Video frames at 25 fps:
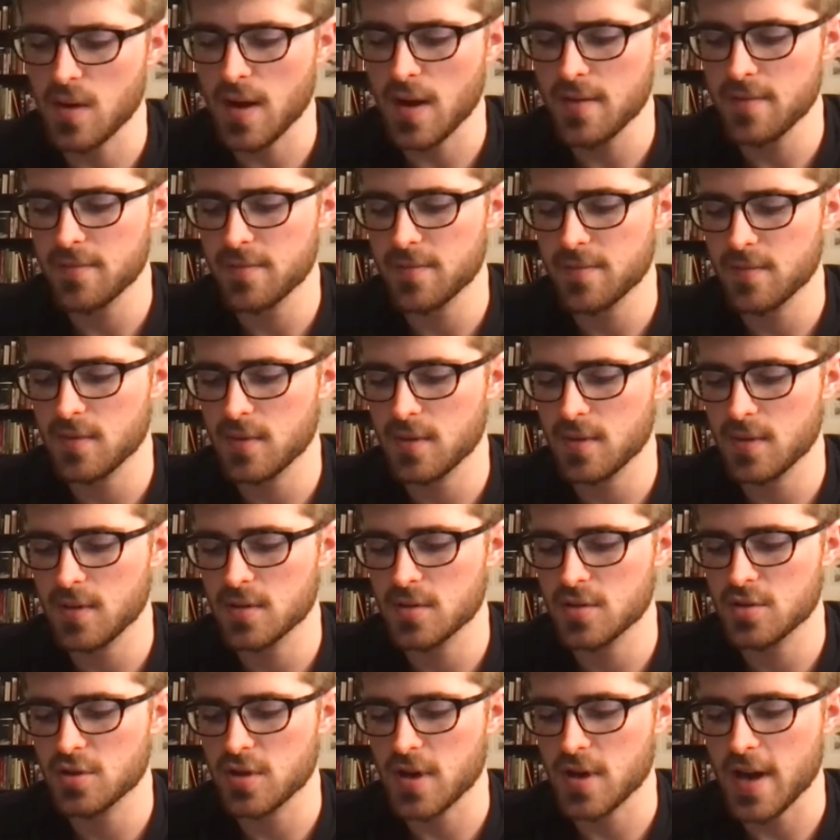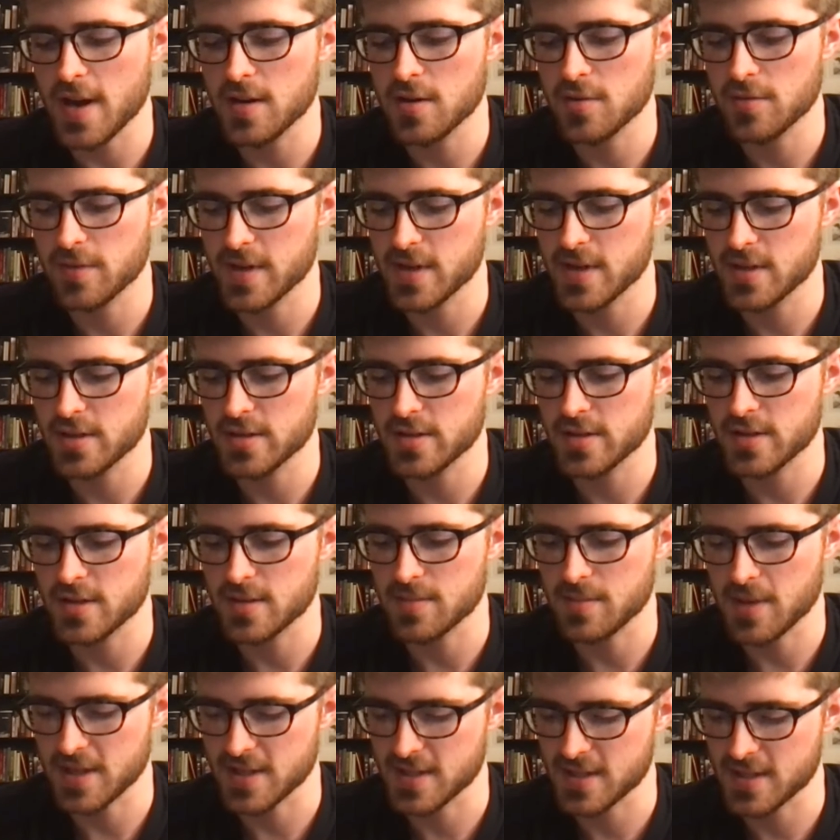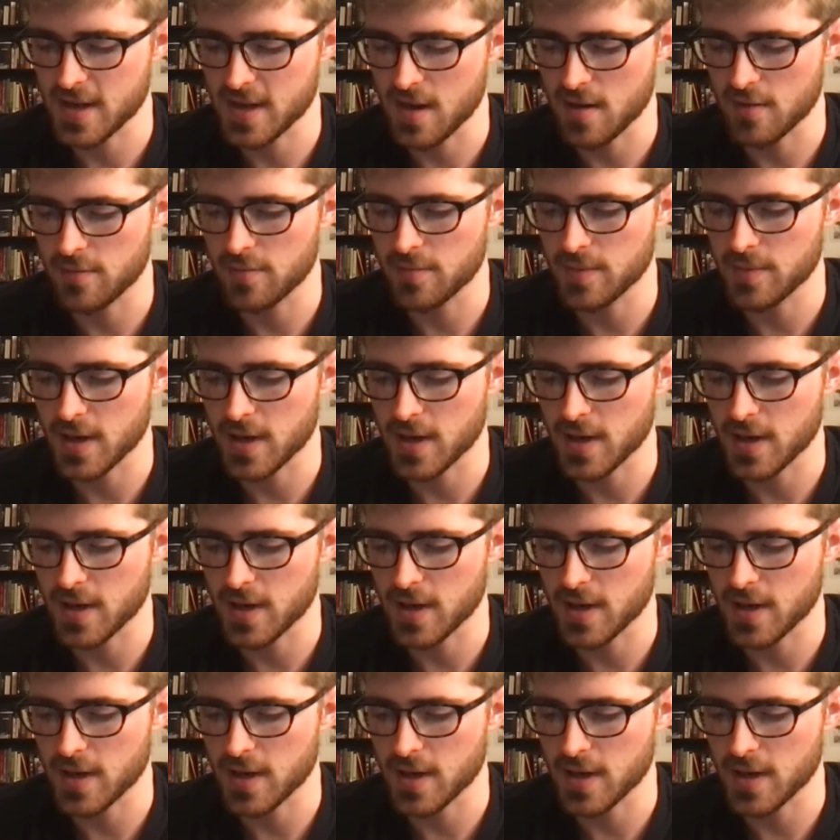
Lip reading: I've tried to research this myself,